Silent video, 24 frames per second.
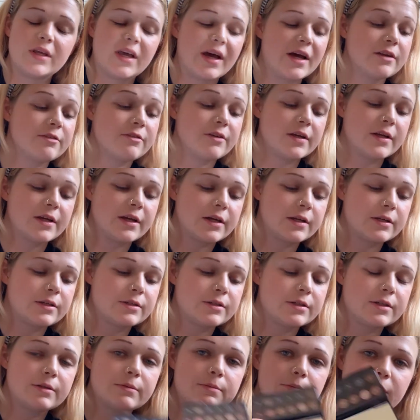Advent
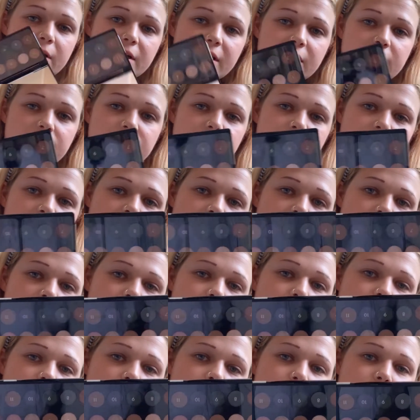calendar, my advent
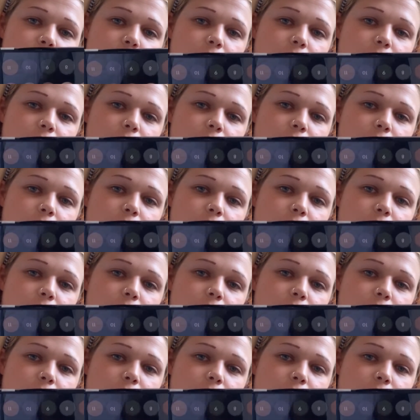calendar.